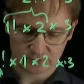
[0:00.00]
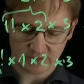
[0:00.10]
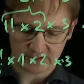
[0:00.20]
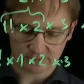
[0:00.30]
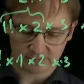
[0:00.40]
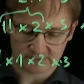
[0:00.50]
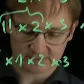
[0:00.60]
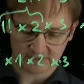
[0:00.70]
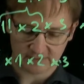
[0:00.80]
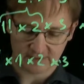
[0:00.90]

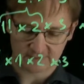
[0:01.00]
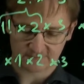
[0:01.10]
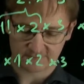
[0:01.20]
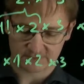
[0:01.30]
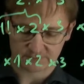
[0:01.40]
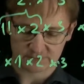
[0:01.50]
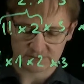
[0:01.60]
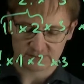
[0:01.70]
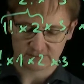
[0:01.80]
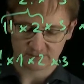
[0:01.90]
calculate f at
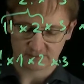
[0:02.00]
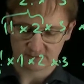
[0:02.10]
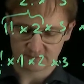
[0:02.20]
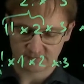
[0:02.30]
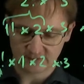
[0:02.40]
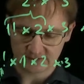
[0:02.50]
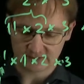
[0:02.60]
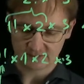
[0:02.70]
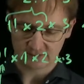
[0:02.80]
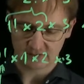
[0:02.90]
position 3,
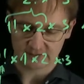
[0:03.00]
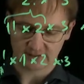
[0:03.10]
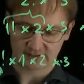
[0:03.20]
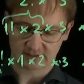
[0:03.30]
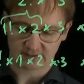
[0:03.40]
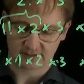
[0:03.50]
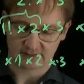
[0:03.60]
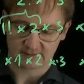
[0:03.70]
I take the